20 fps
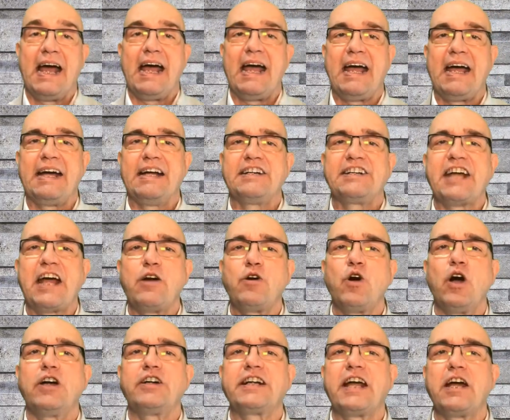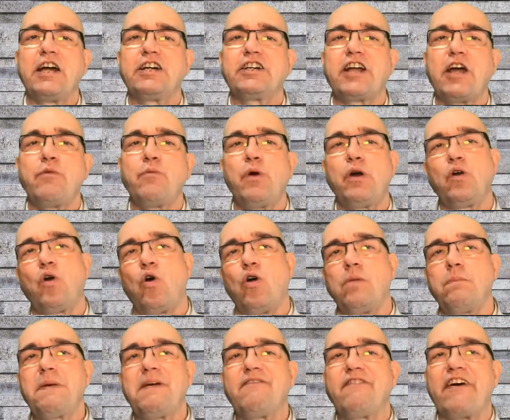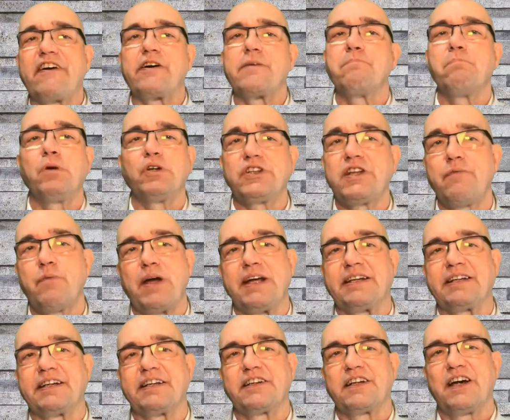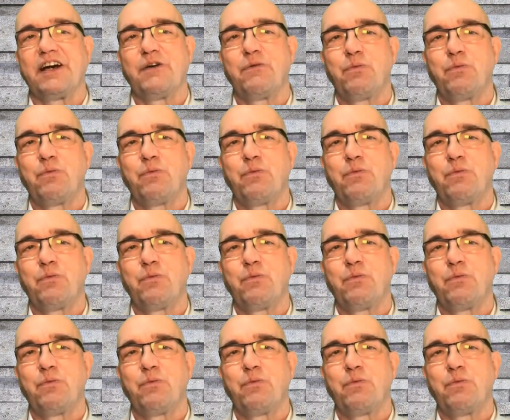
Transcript: They will all be very motivated